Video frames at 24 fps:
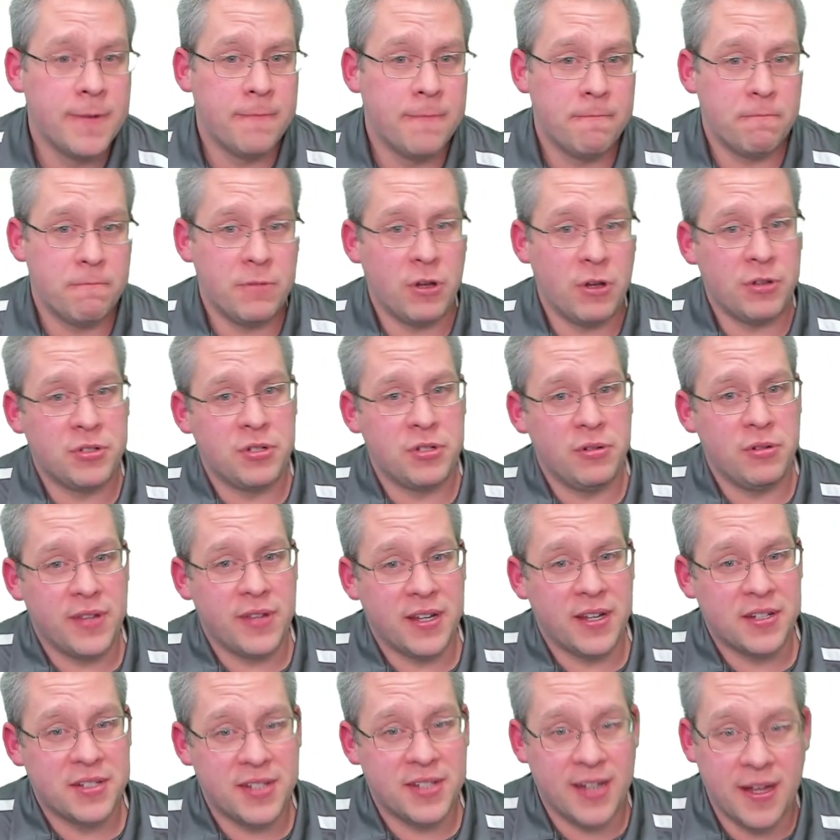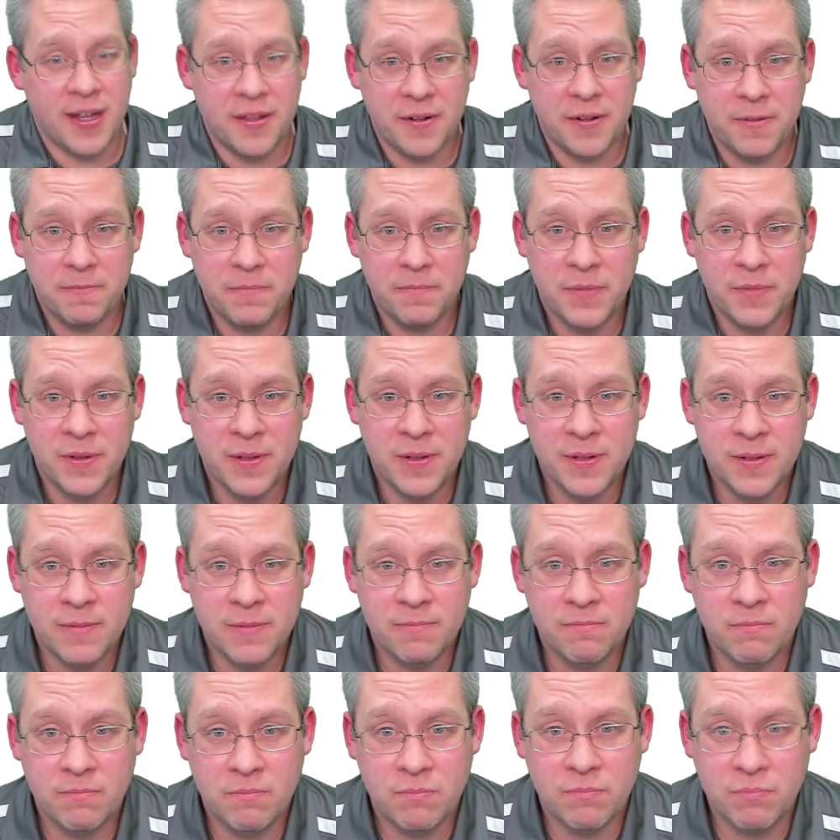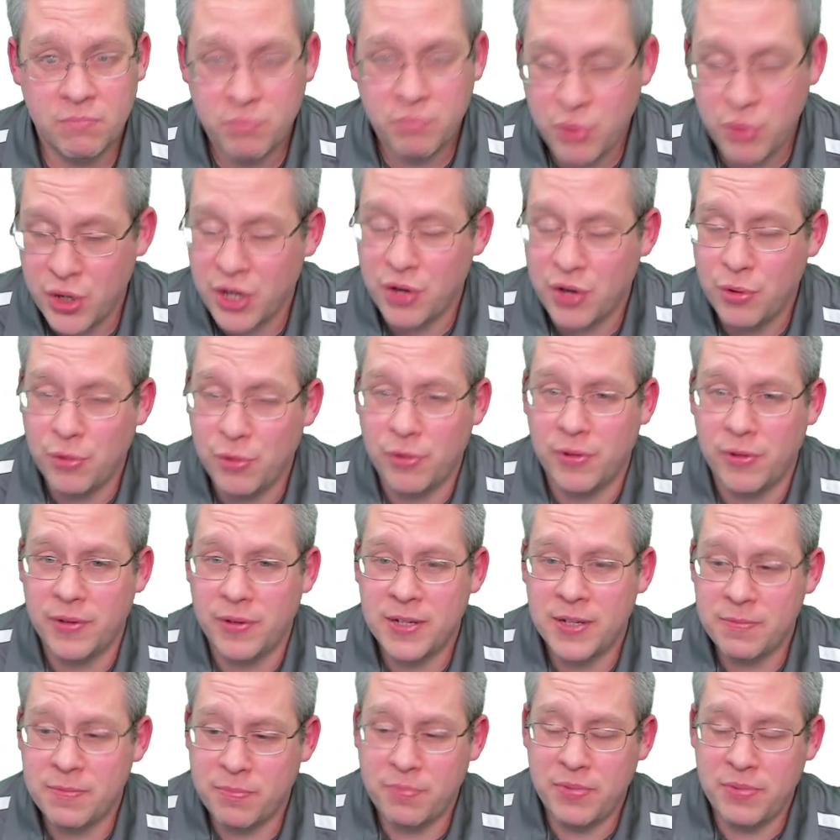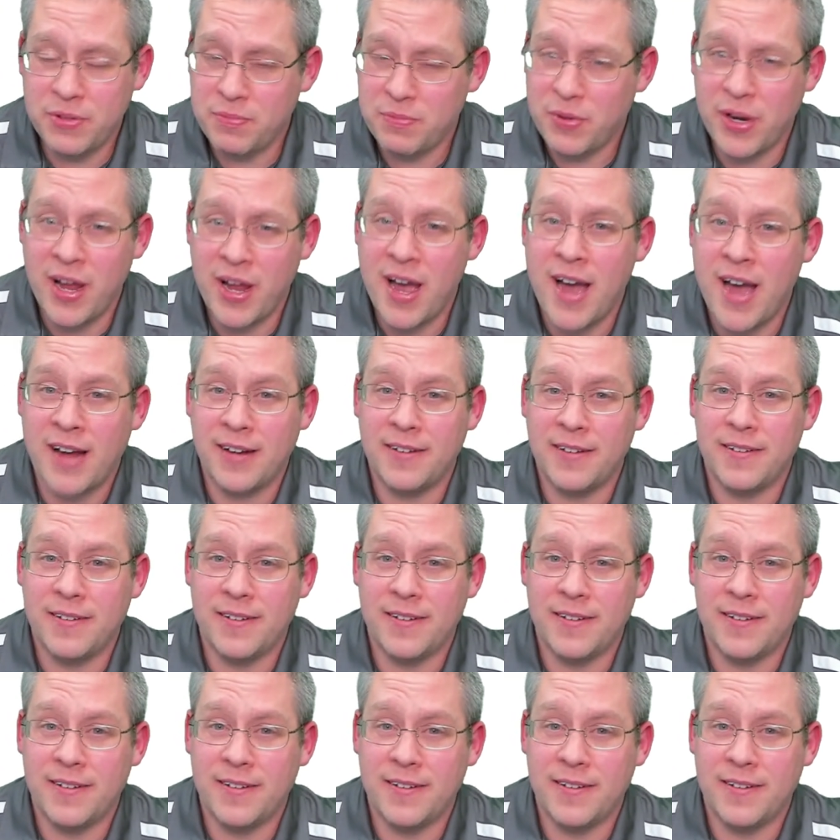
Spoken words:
those two things together, pretty cool. That's pretty hot.